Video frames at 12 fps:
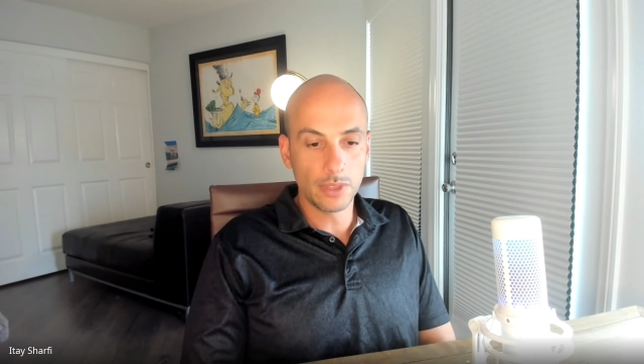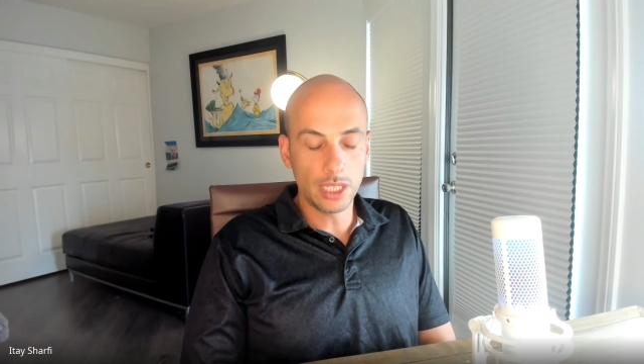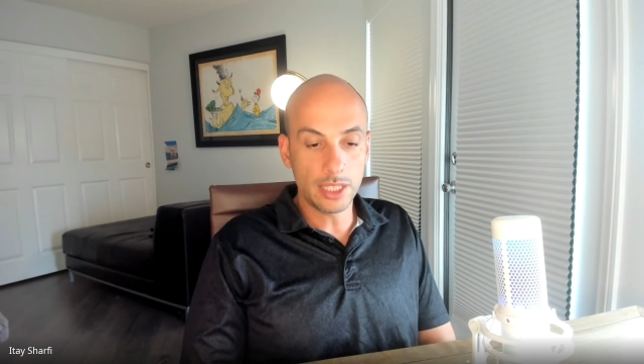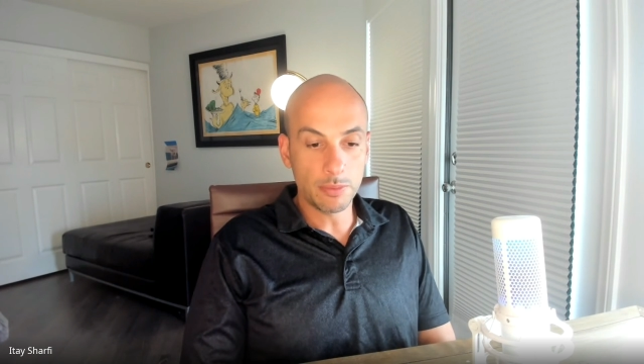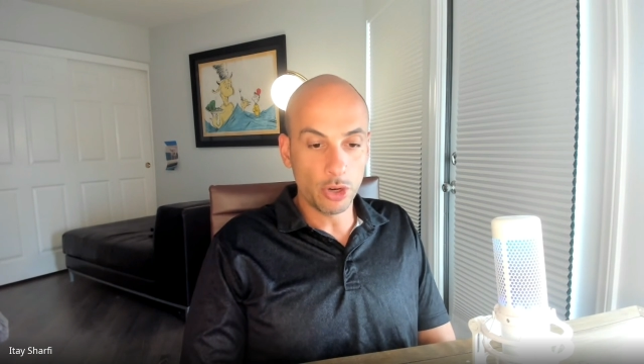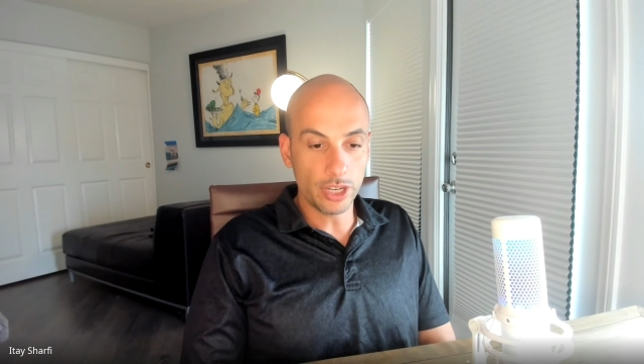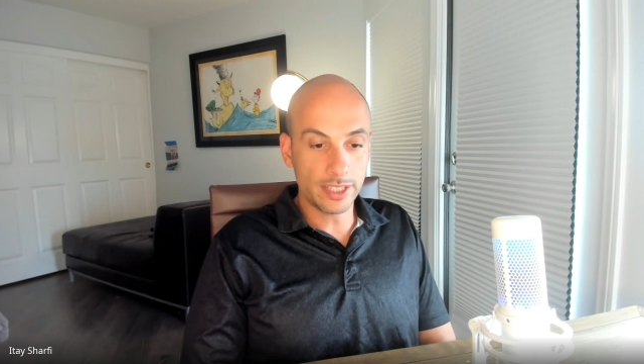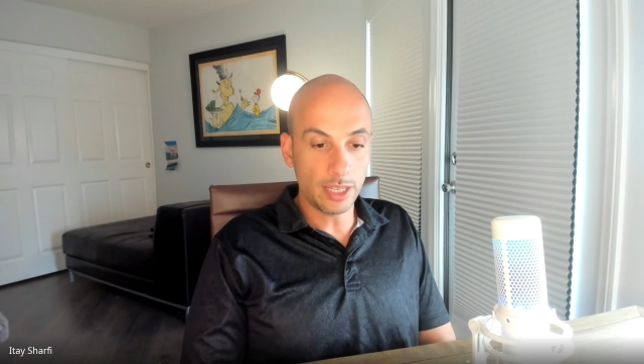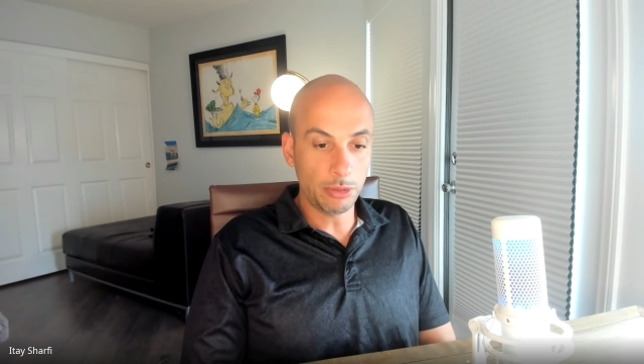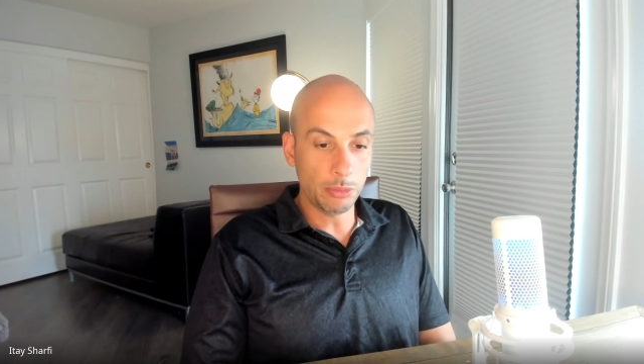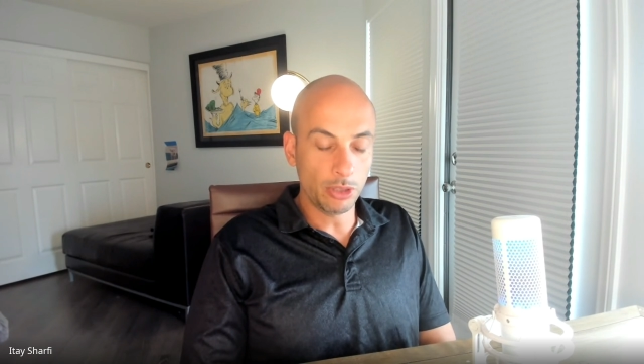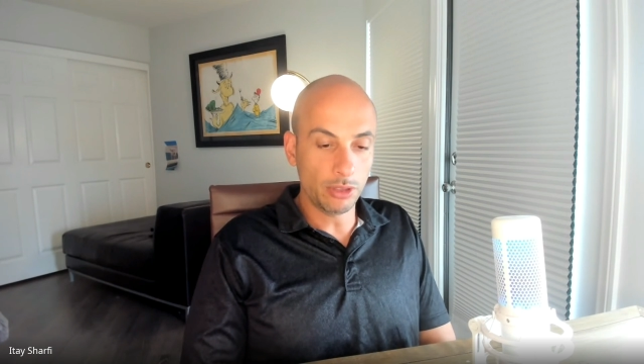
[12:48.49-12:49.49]
it's more
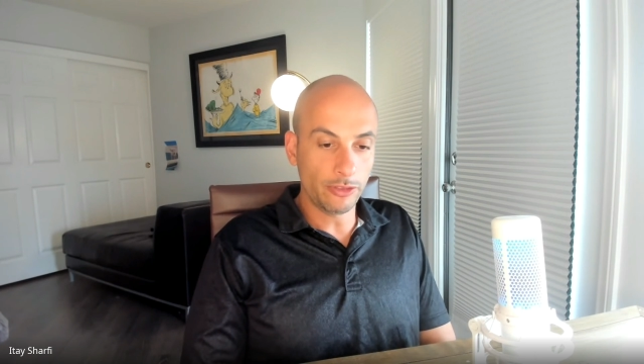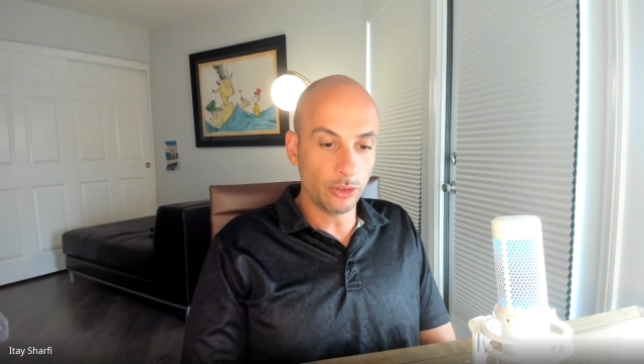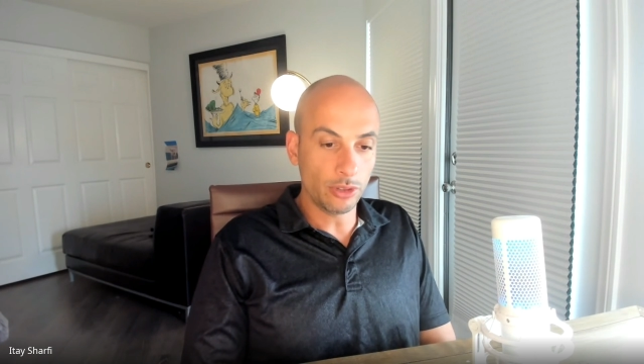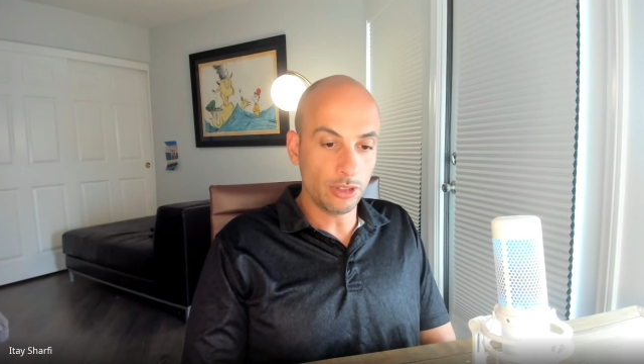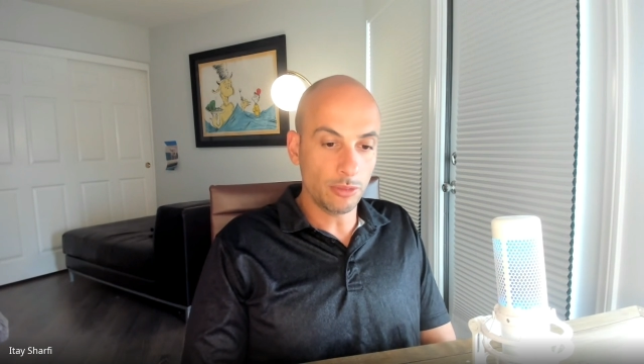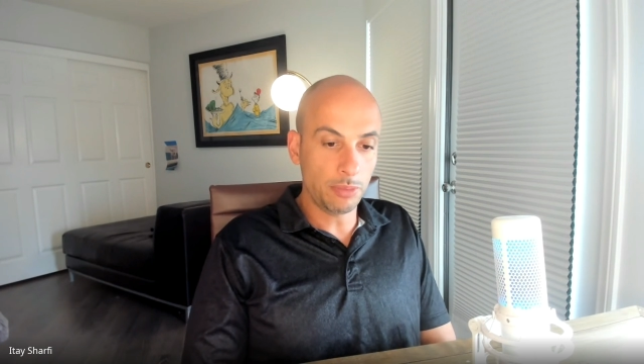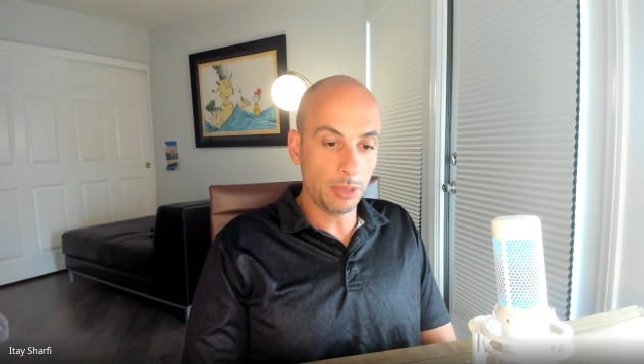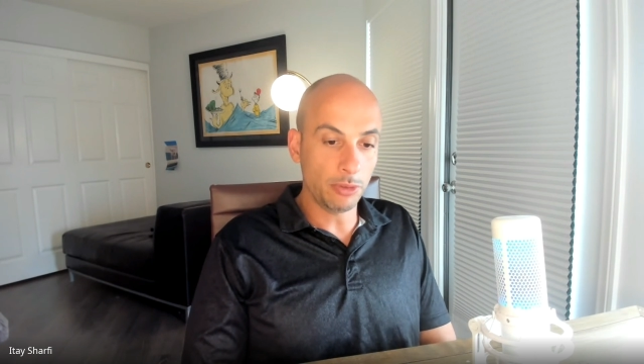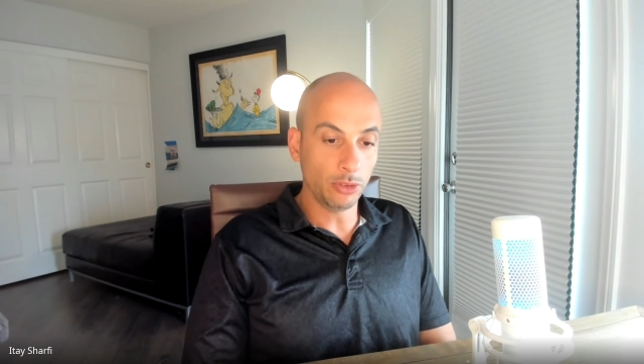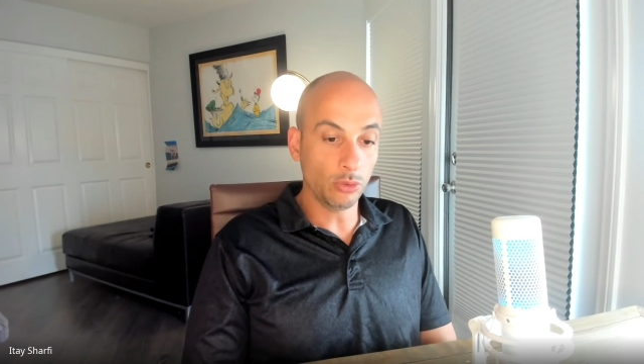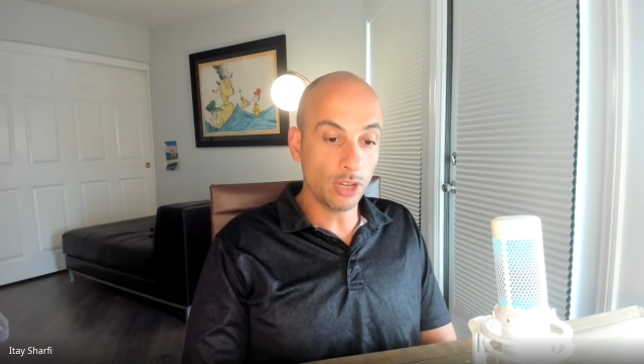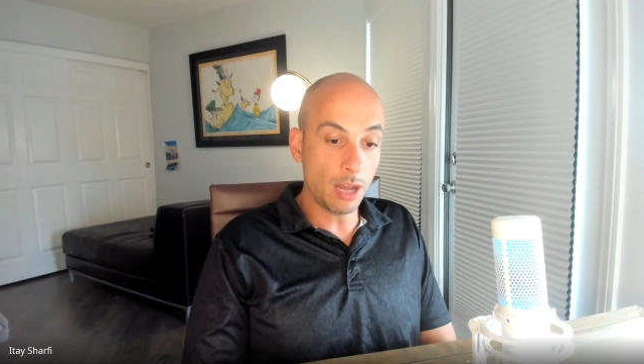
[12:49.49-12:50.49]
acceptable for people
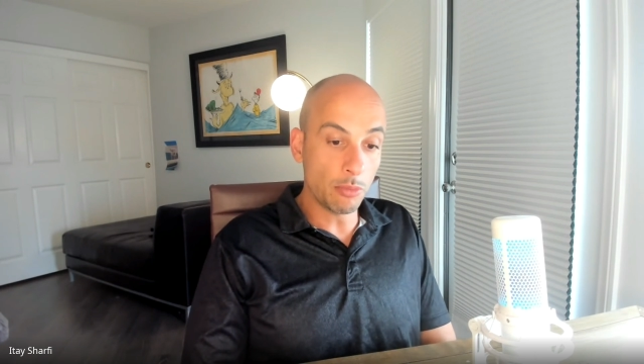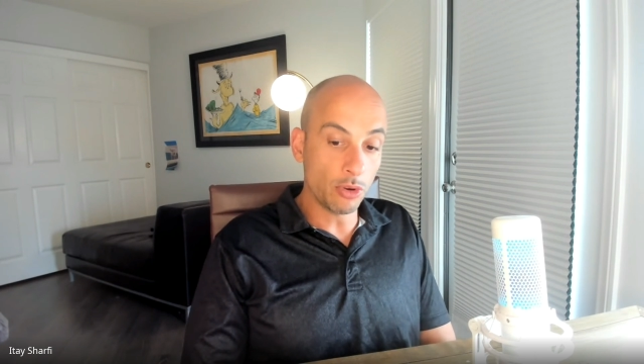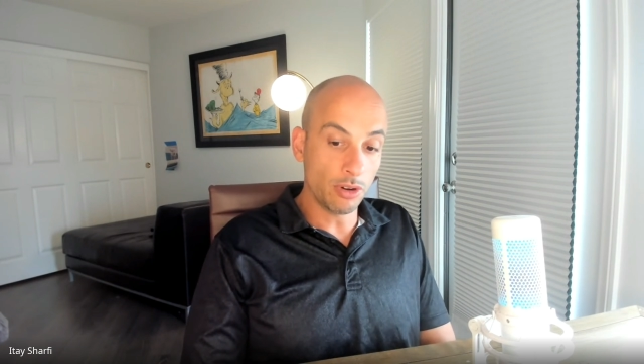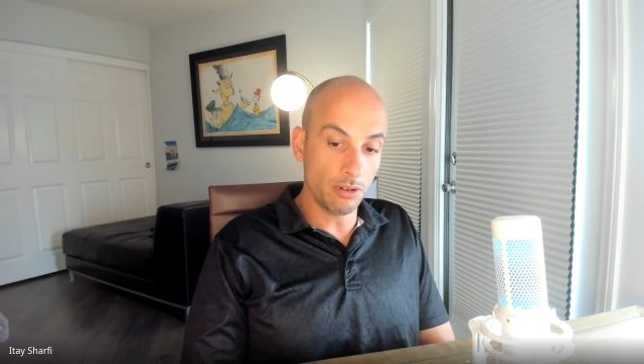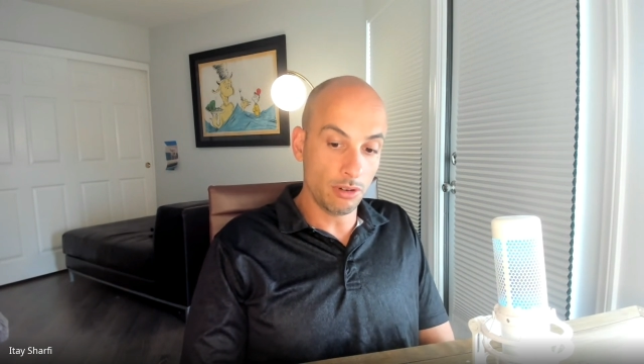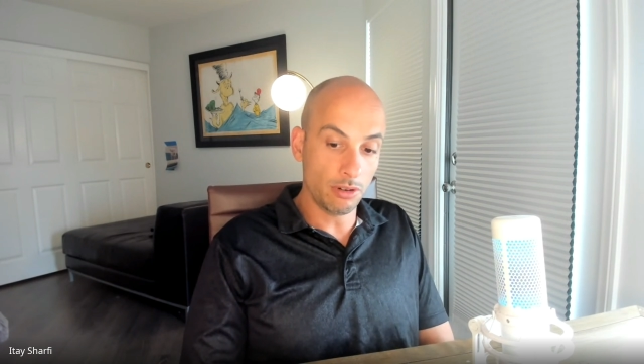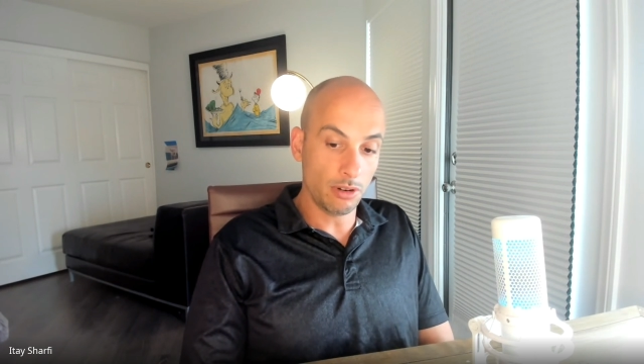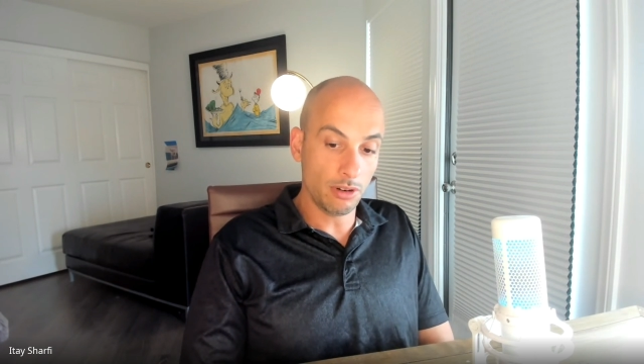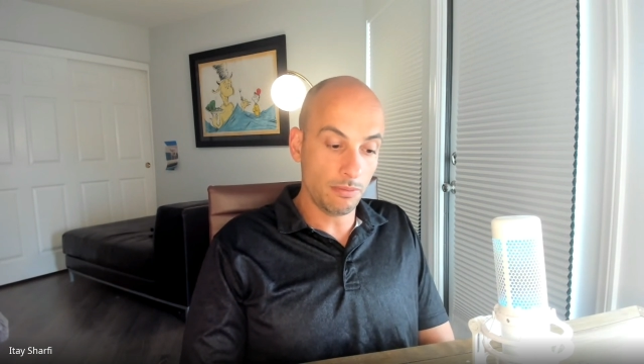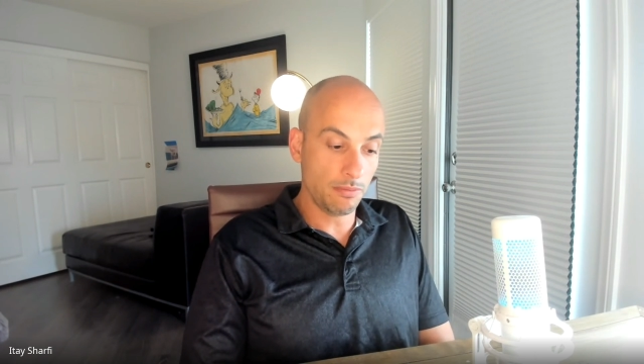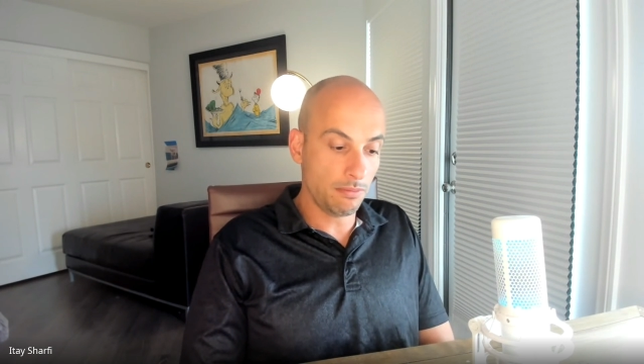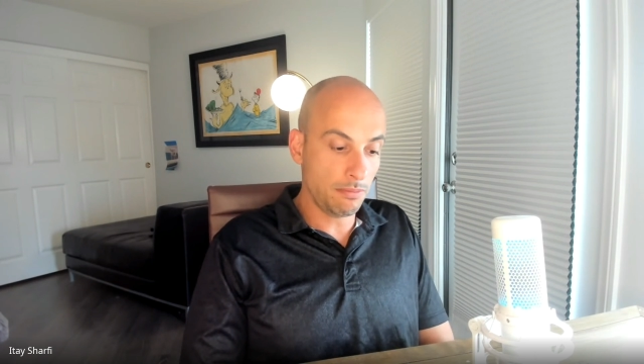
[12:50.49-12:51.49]
to come or